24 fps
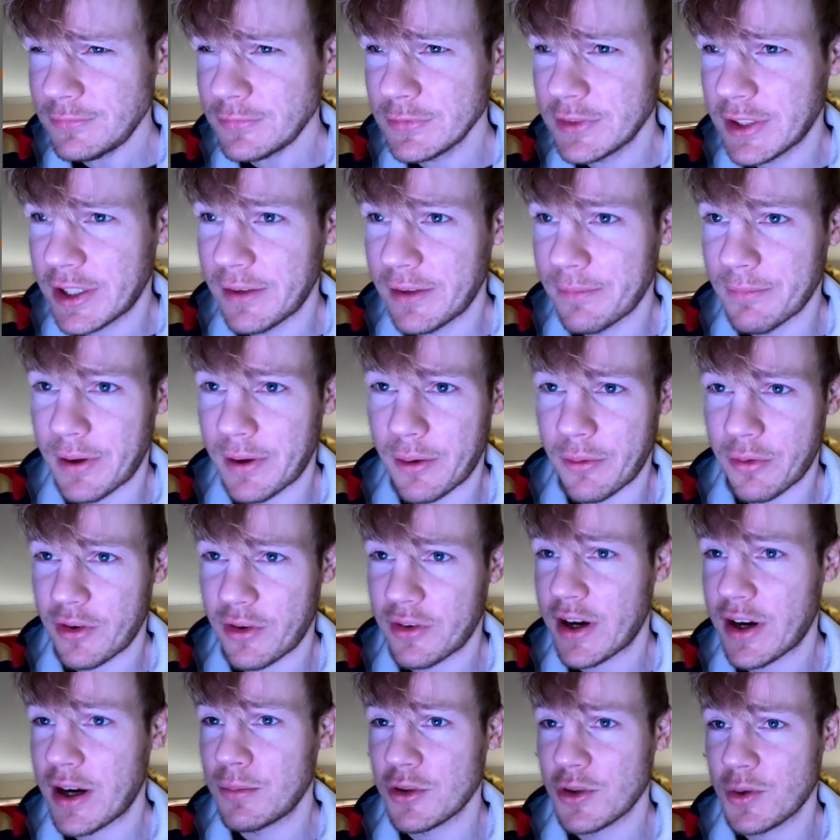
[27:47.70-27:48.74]
That was a
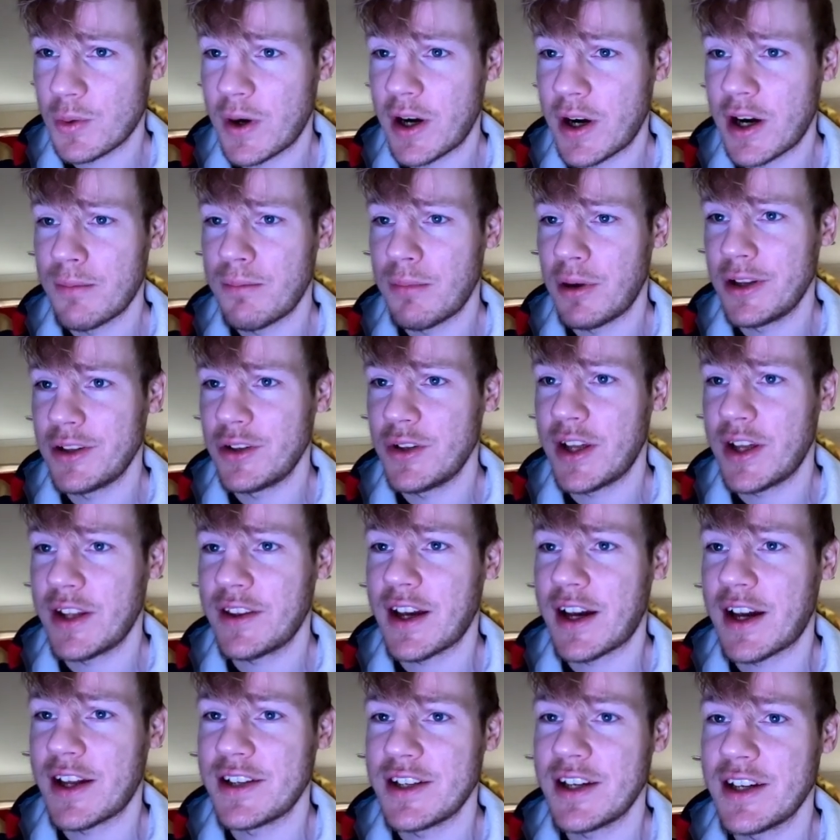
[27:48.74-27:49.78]
terrible square, but you get the
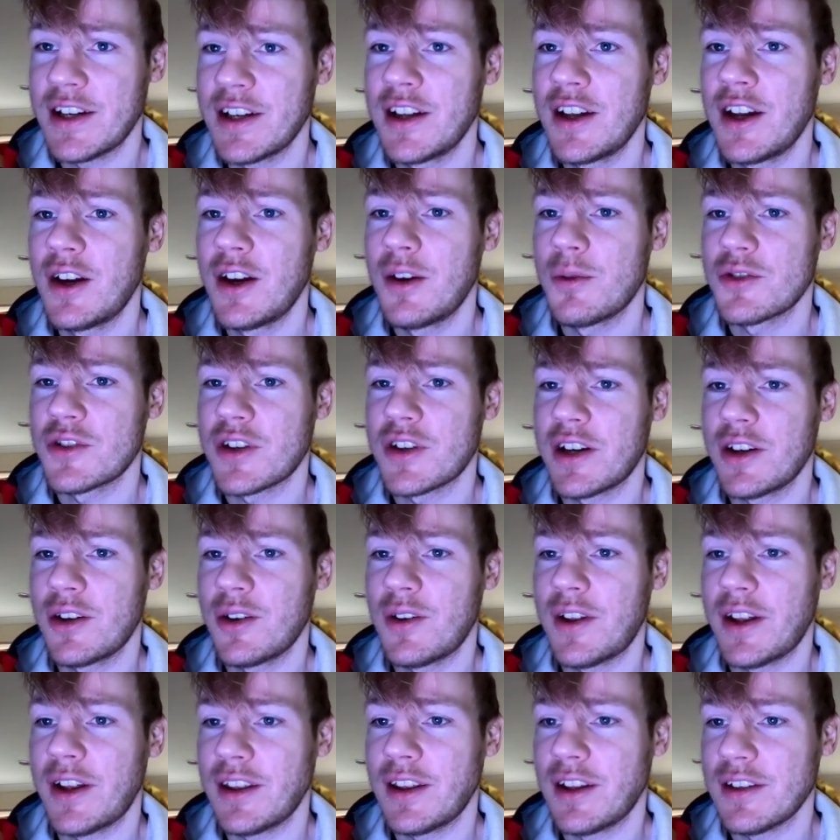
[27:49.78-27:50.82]
idea. We're trying to go like
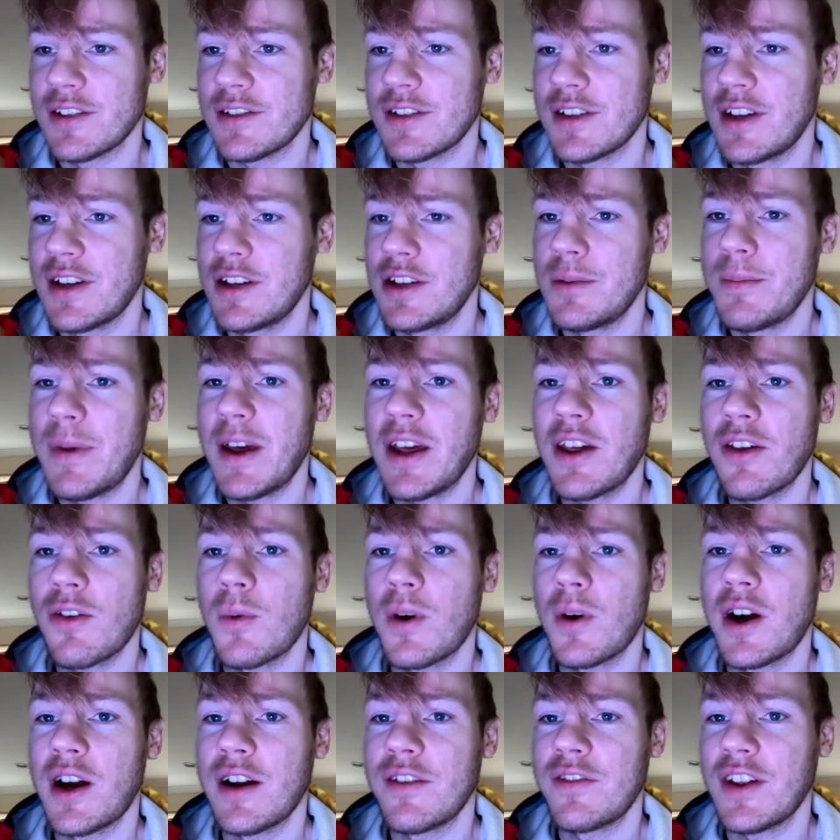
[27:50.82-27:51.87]
this. You make a square.
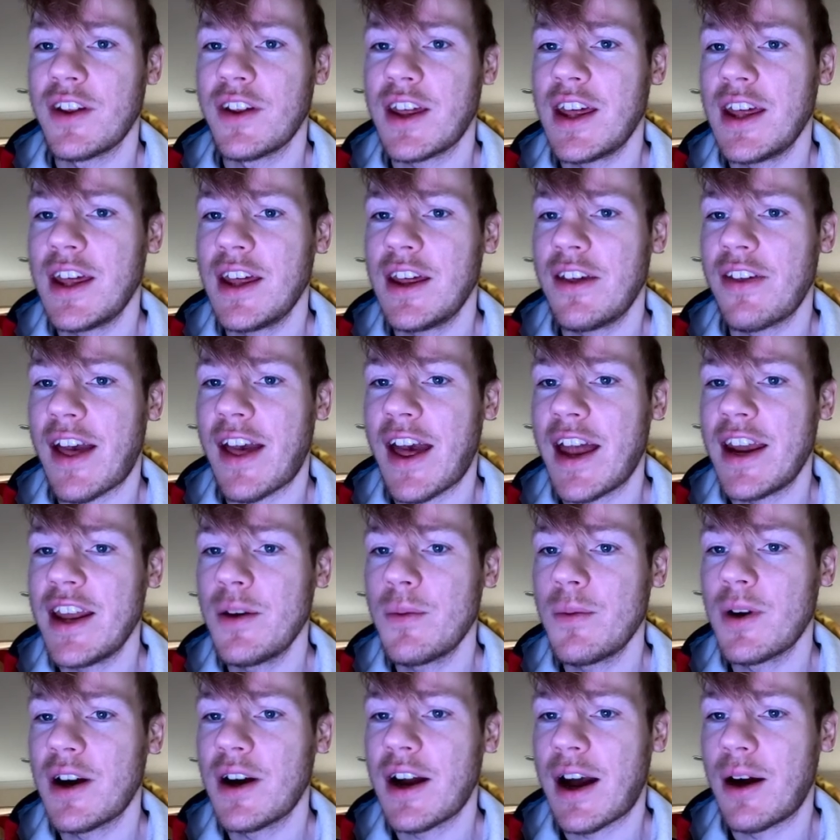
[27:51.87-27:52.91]
If the king is
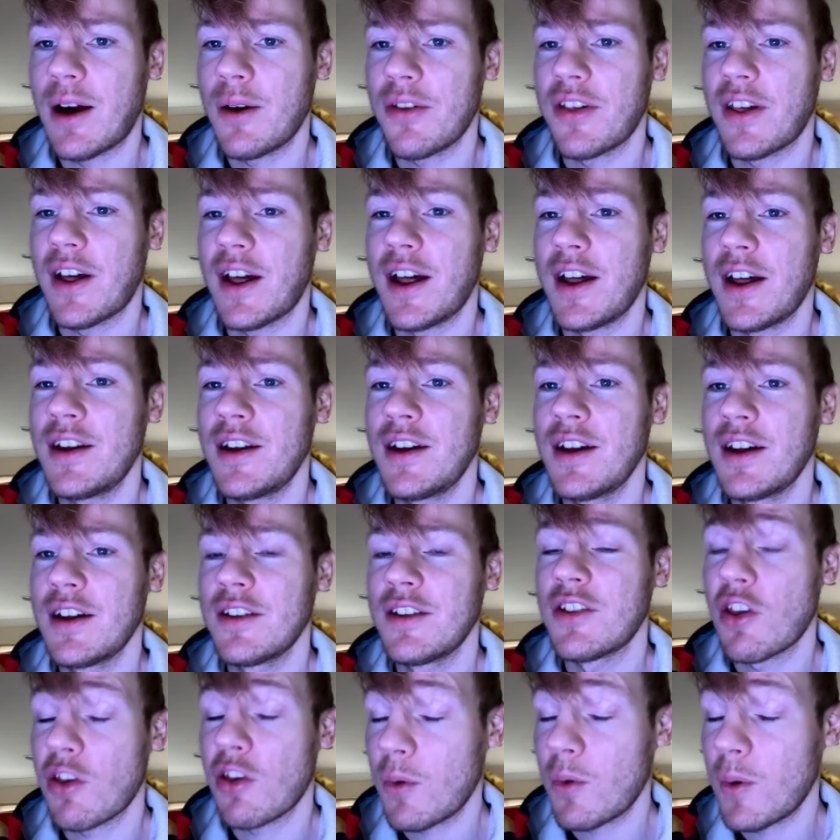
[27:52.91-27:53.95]
anywhere outside the
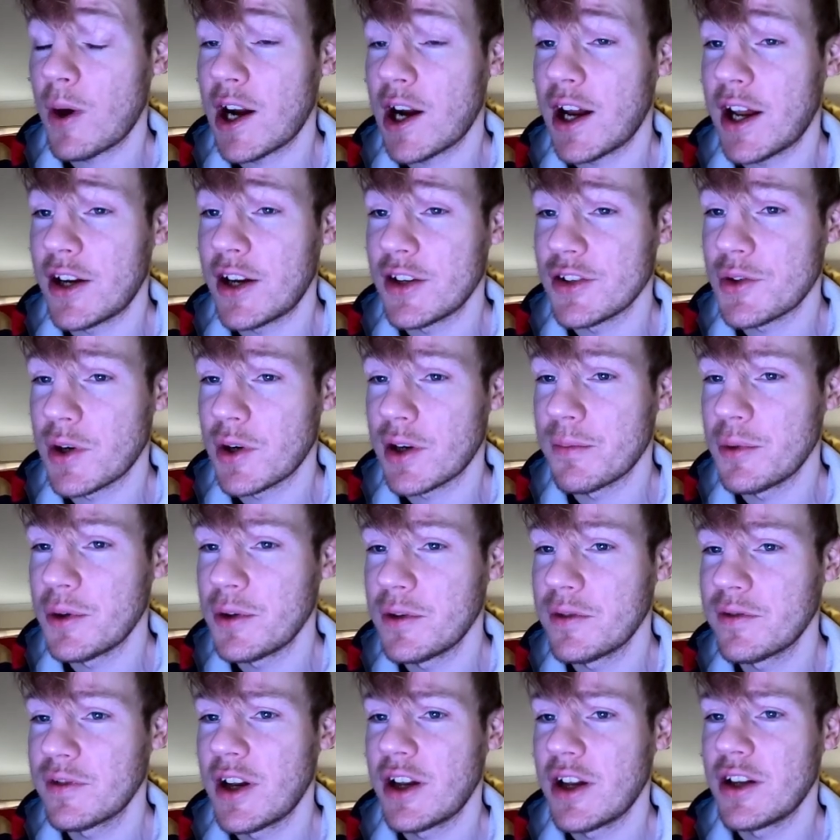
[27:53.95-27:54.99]
square and it's your move,
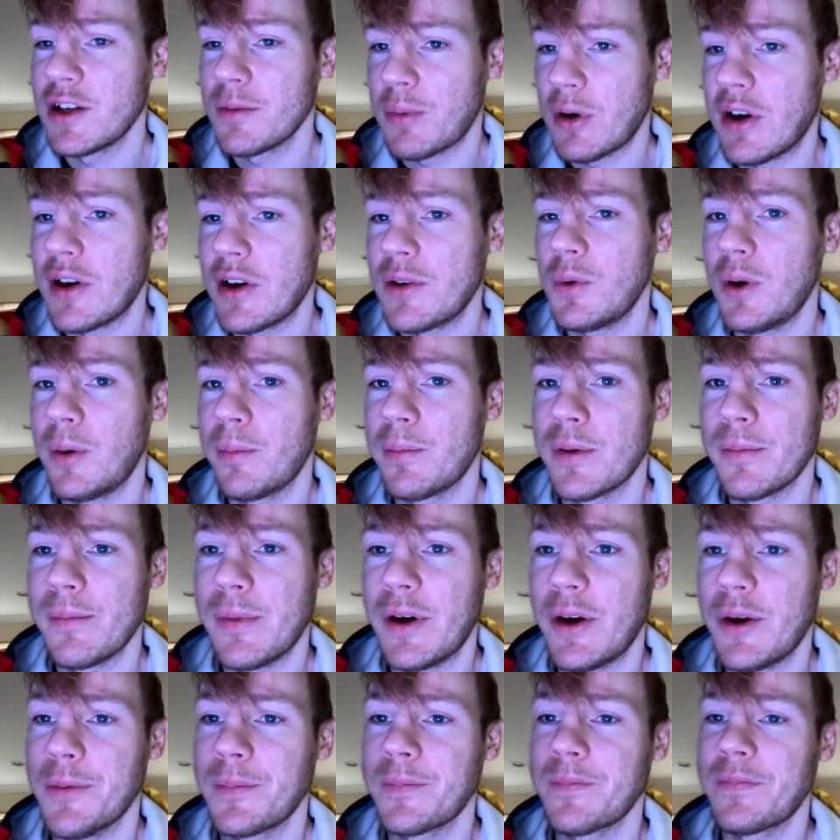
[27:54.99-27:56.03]
your pawn will promote.
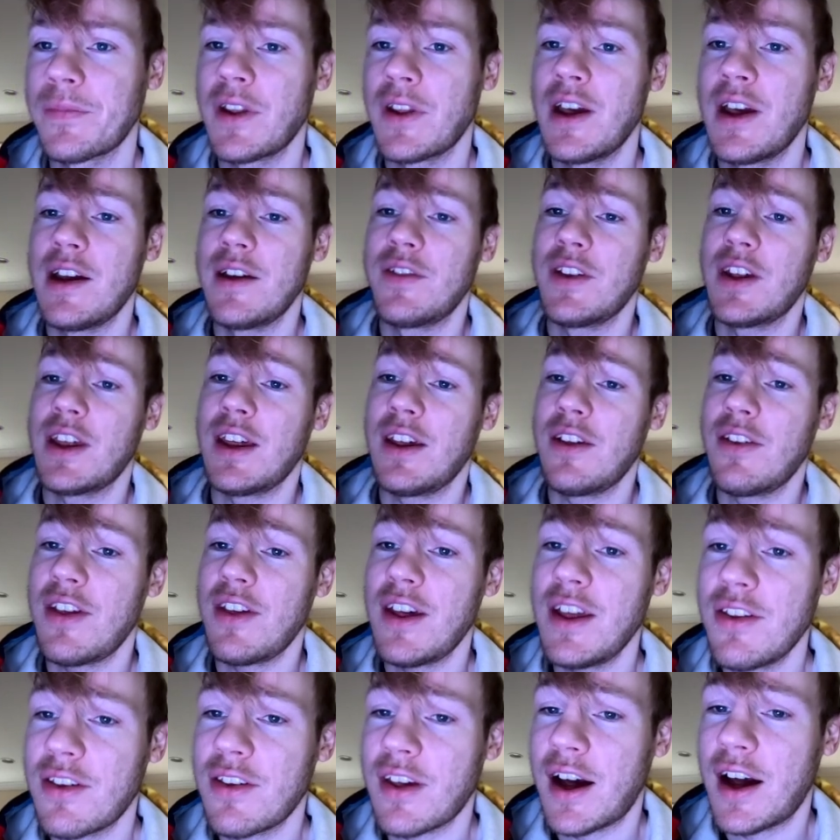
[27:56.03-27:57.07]
If the king is
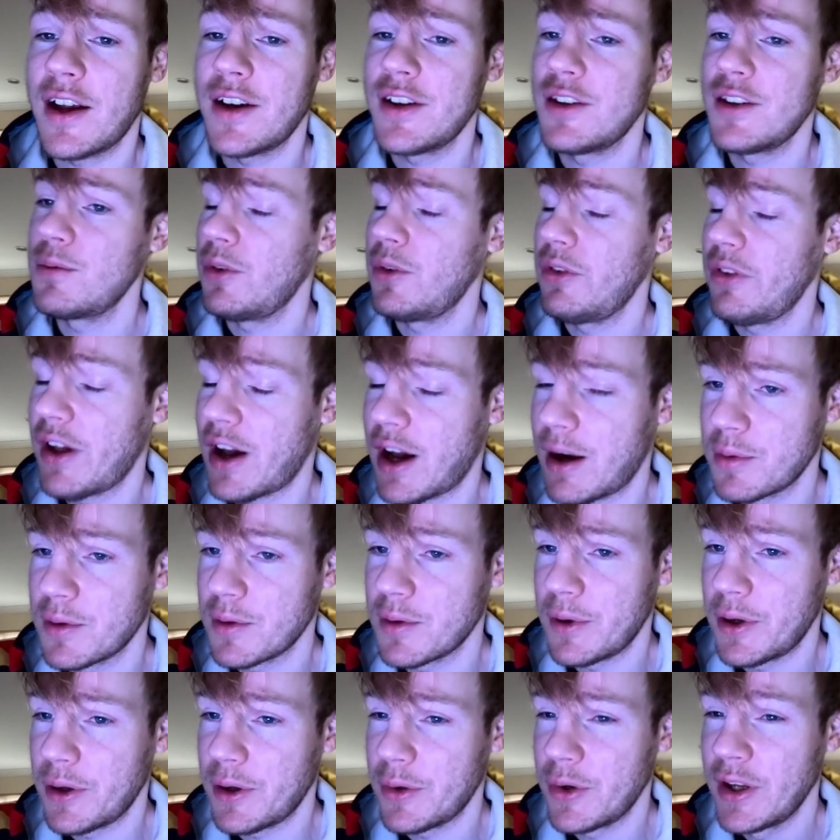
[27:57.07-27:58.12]
inside, you will not
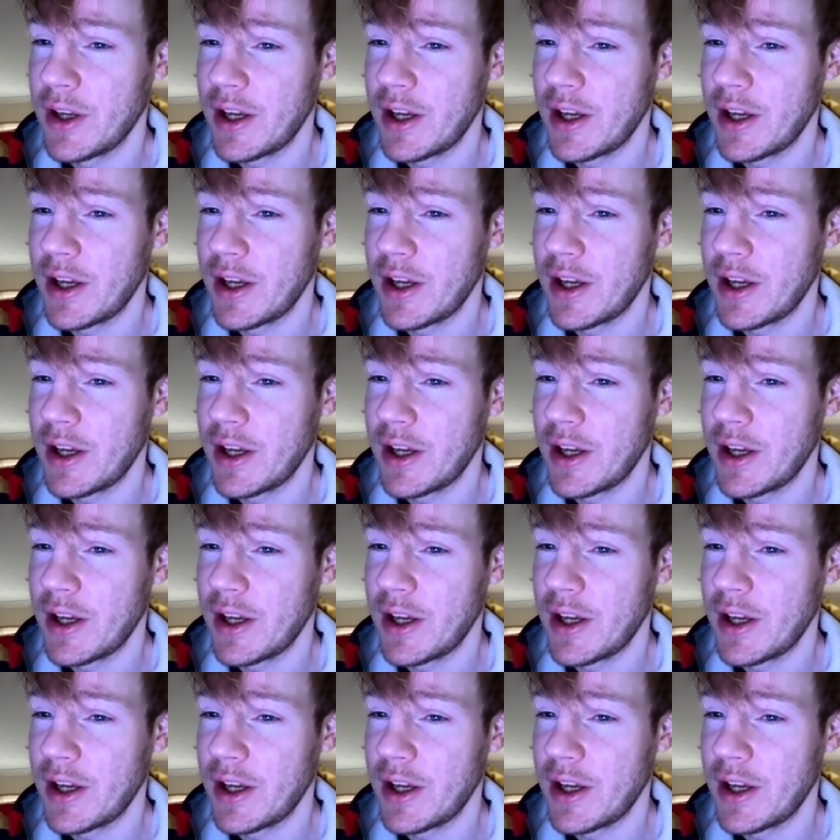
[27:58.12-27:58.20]
promote.